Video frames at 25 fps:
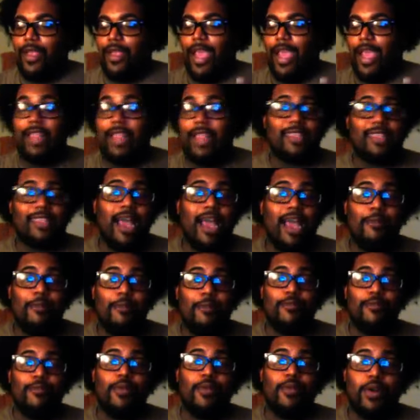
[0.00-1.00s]
At the time
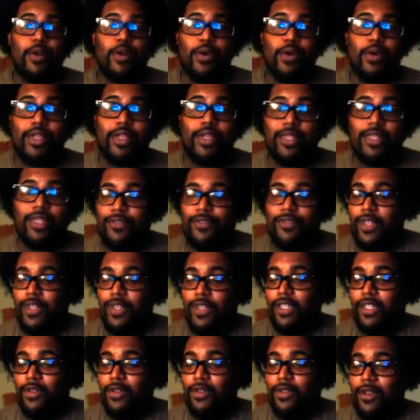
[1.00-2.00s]
of me recording this
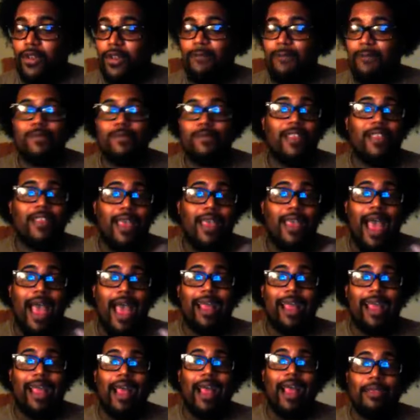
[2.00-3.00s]
video, though,
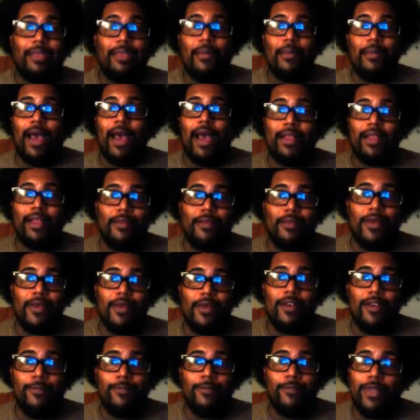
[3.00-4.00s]
I got the mod in the
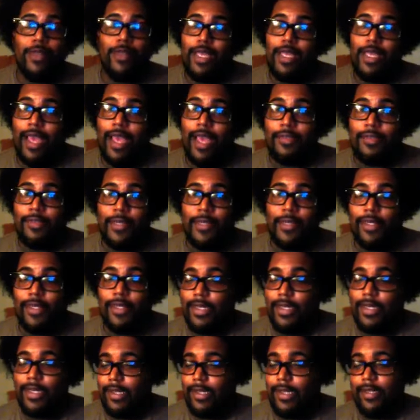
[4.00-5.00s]
mail. He asked me to
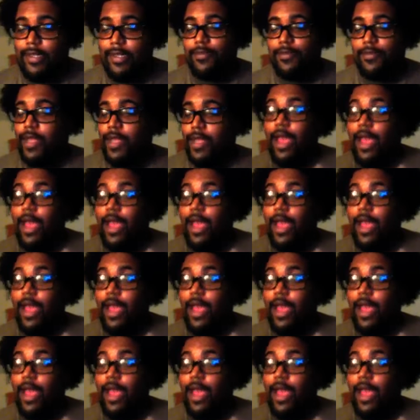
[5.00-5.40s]
test it.